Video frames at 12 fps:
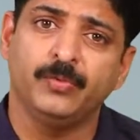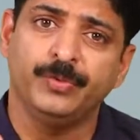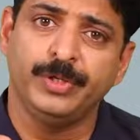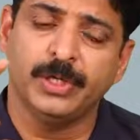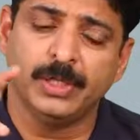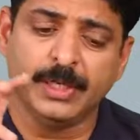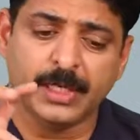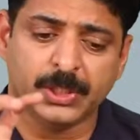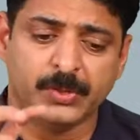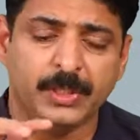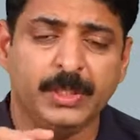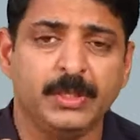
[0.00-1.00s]
We
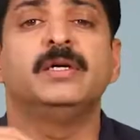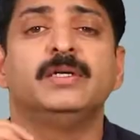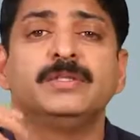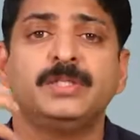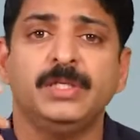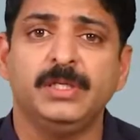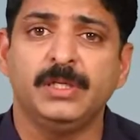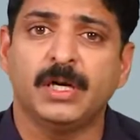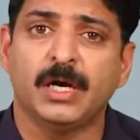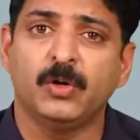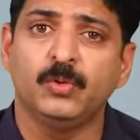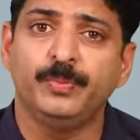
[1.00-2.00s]
actually see
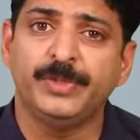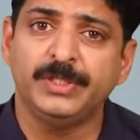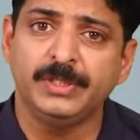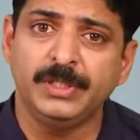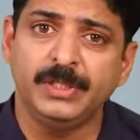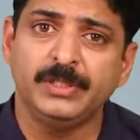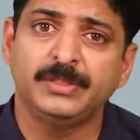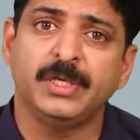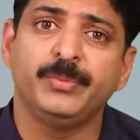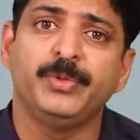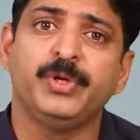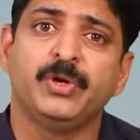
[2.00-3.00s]
how busy is
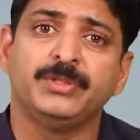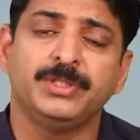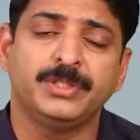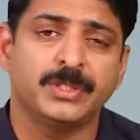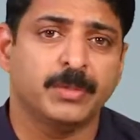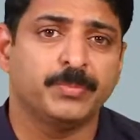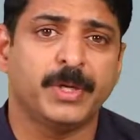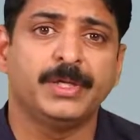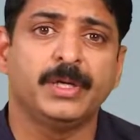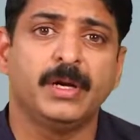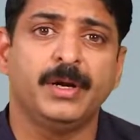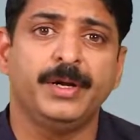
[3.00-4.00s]
the embryologist on
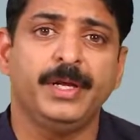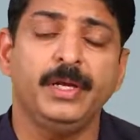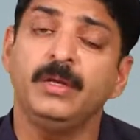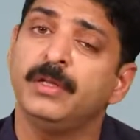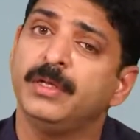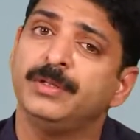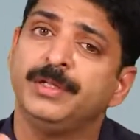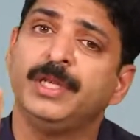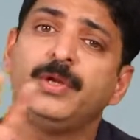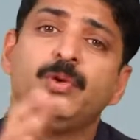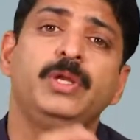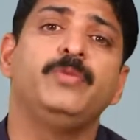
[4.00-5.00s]
particular day,
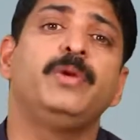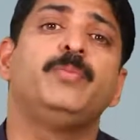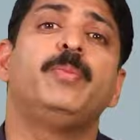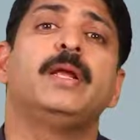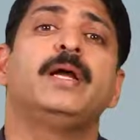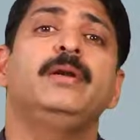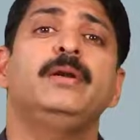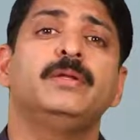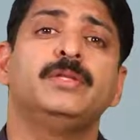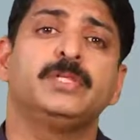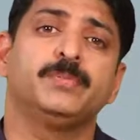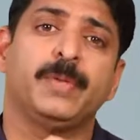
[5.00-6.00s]
then only we will plan
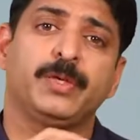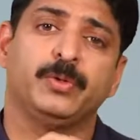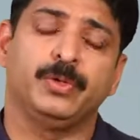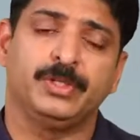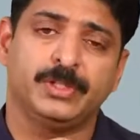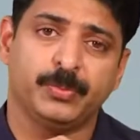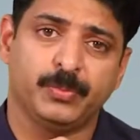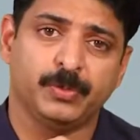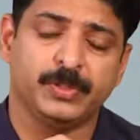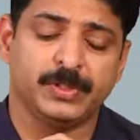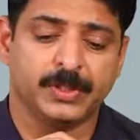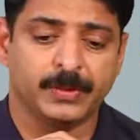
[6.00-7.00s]
this micro TESE
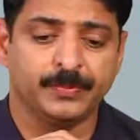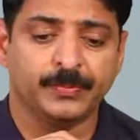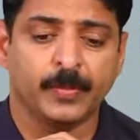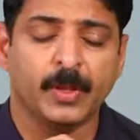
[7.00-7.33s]
procedure.